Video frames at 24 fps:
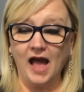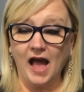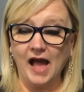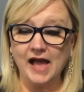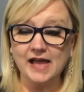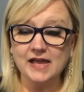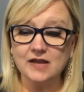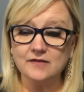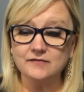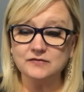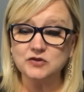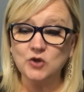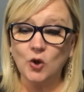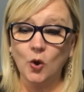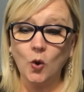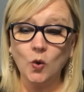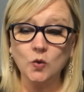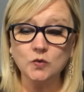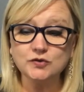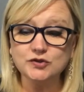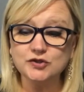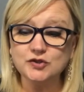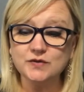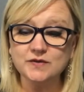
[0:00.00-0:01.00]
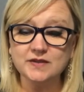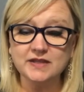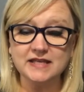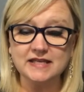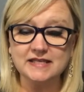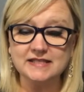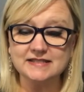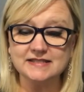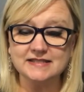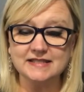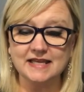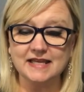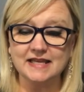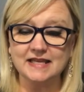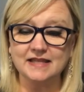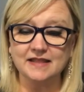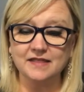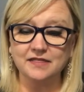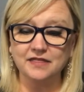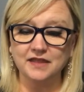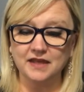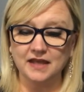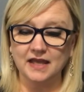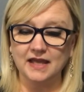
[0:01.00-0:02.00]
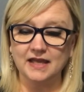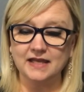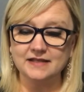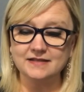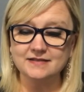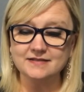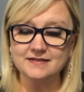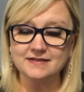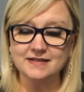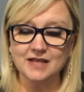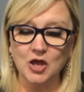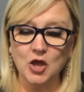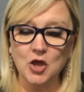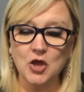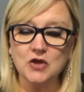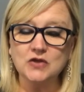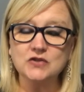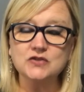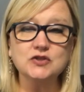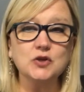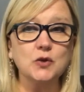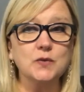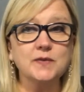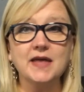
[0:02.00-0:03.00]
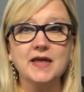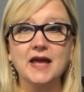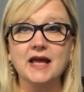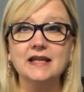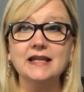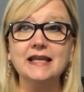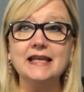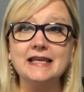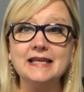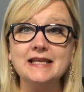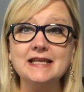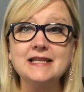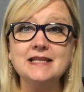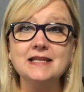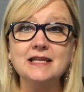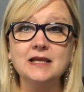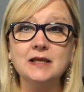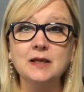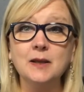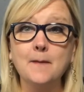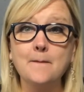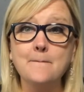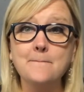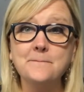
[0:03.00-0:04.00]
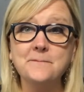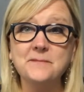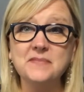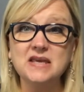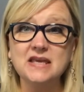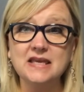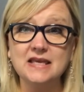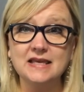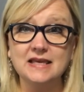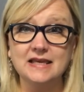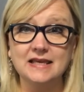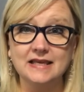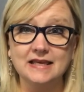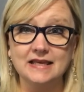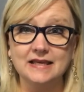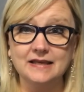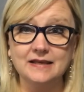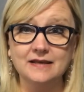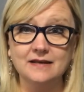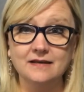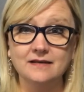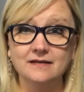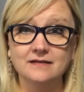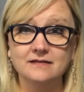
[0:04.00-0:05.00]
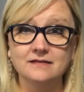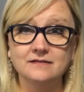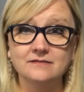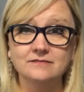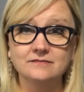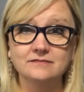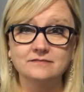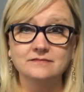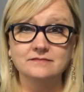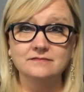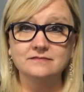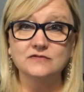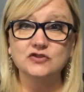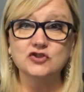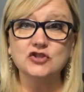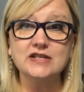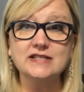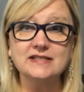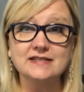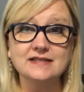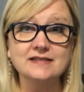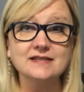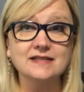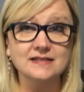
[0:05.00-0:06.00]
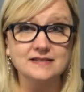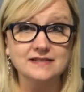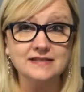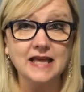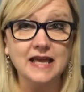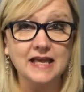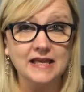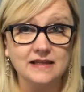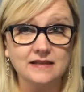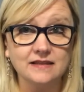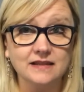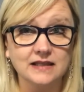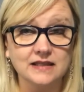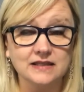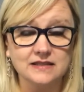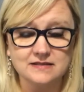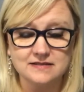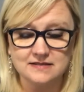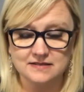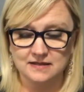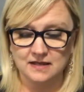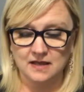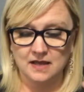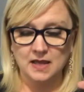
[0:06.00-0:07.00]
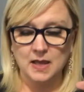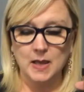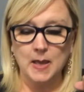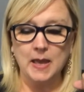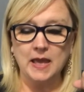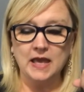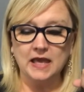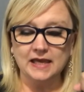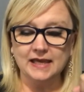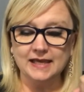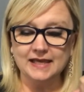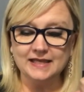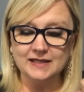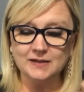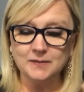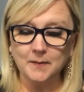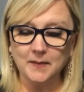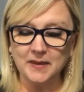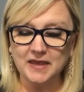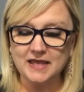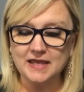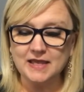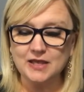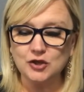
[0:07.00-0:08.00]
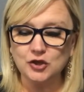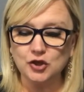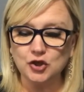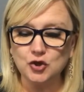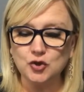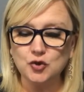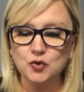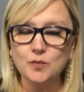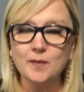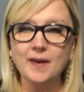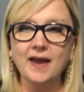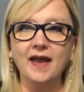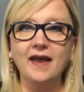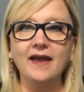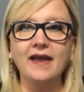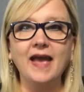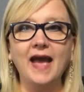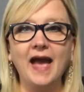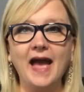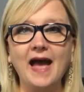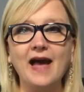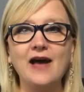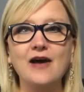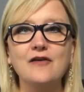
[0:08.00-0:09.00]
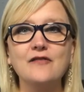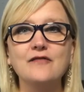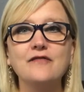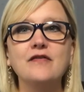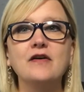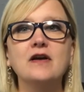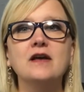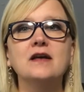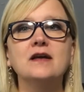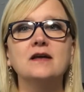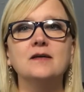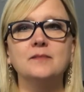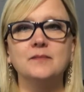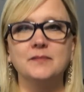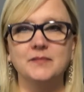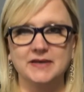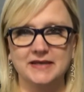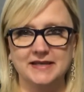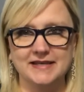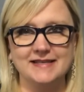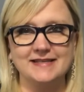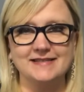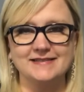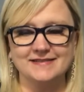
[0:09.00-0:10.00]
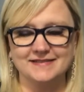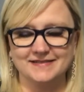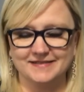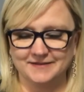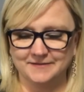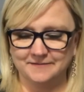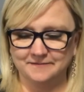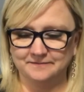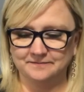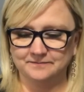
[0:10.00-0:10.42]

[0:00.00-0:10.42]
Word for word: I have told you these things so that in me, Jesus is saying this, in me you may have peace.